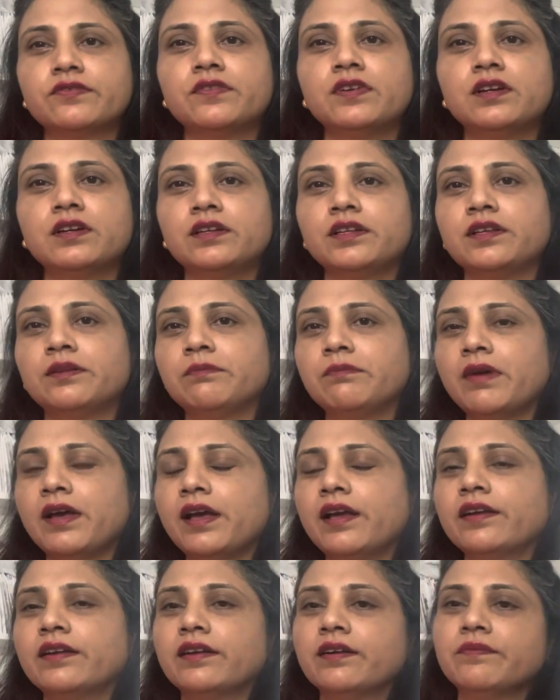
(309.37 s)
front and
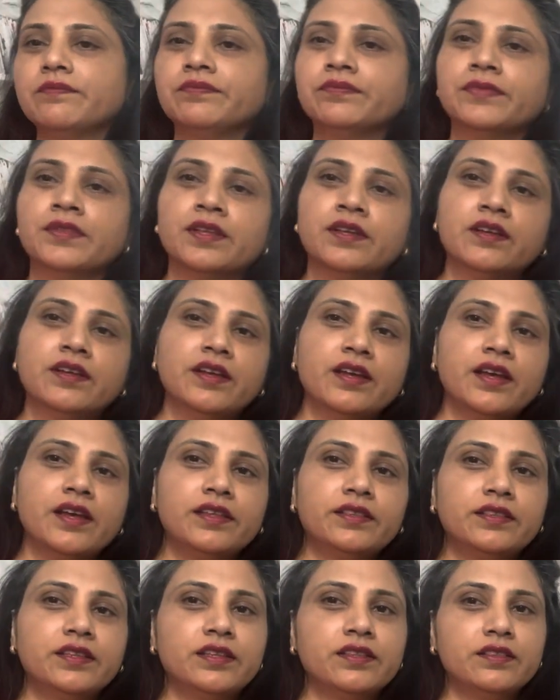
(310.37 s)
back,
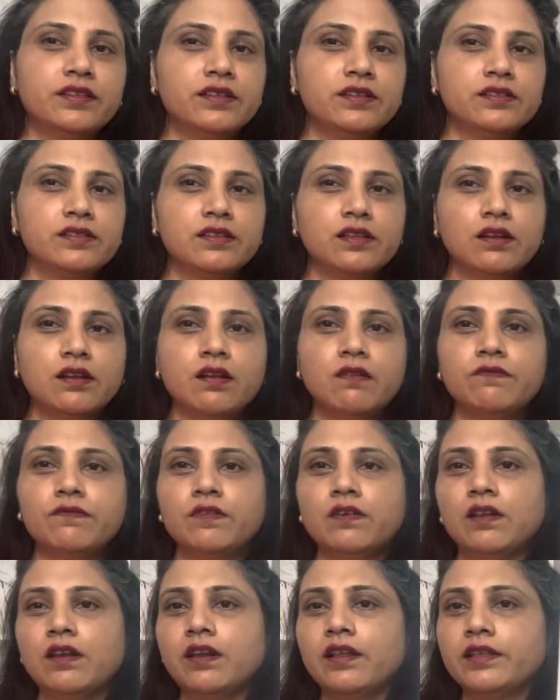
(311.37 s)
and then there is a
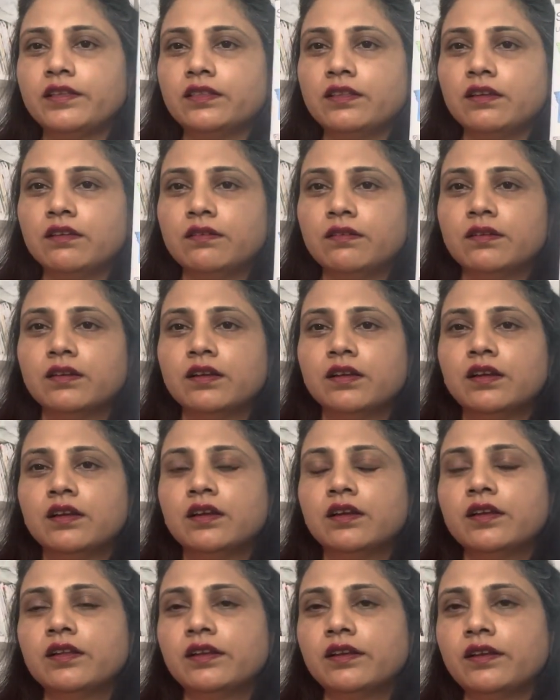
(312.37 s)
ruffle and the
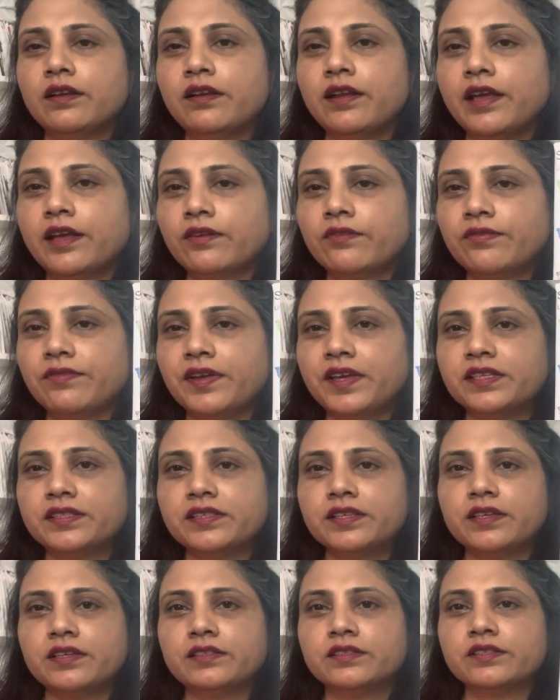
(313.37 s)
neck
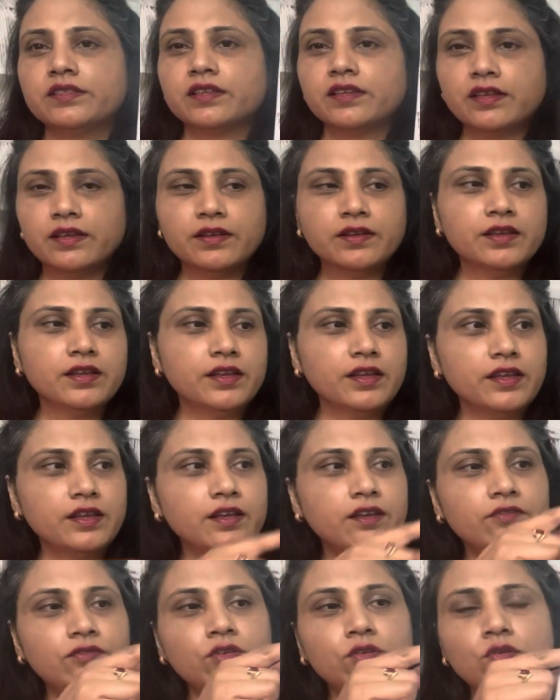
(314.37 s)
facings.
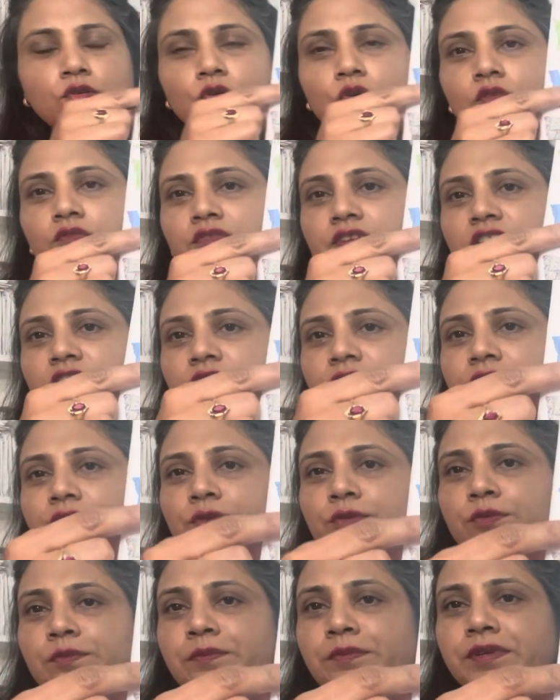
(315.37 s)
If you go with
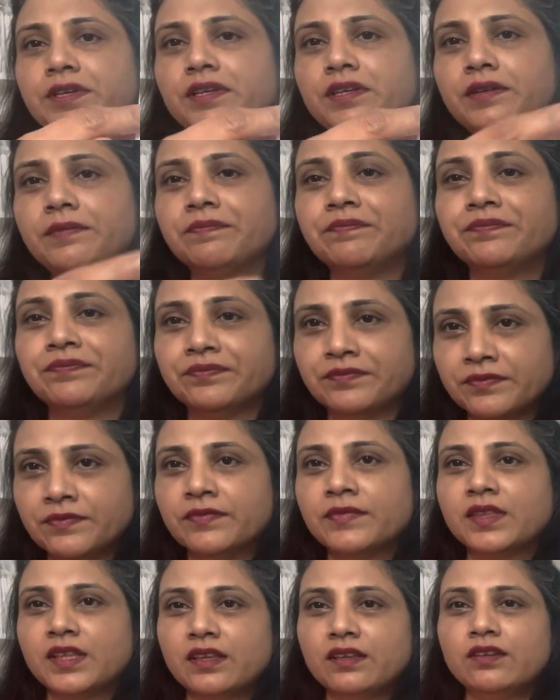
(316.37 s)
view B,
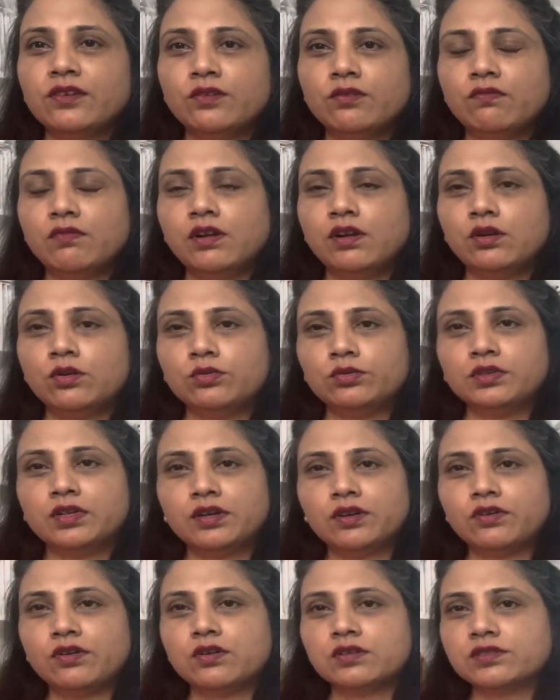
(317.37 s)
you will do the
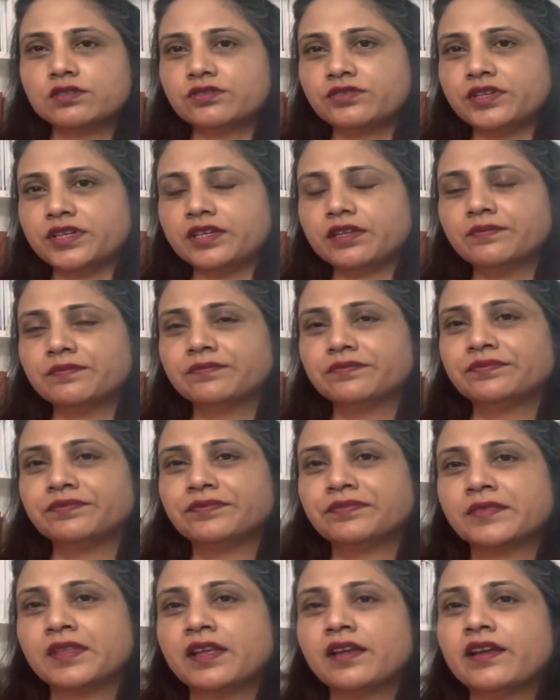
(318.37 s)
drawstring,
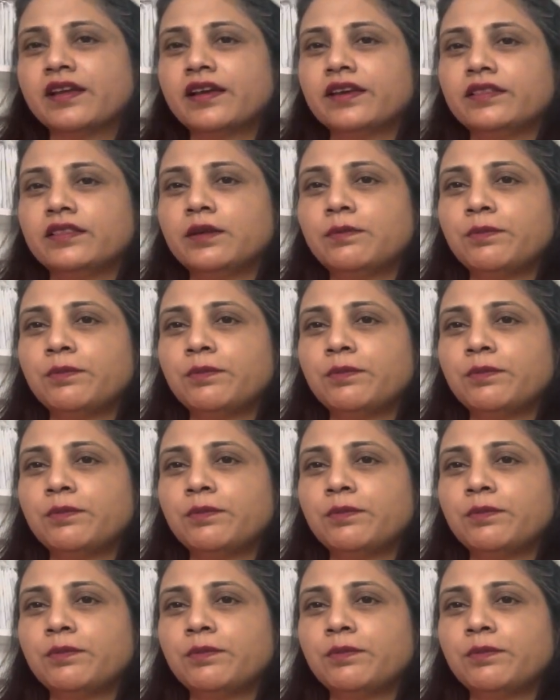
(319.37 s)
and they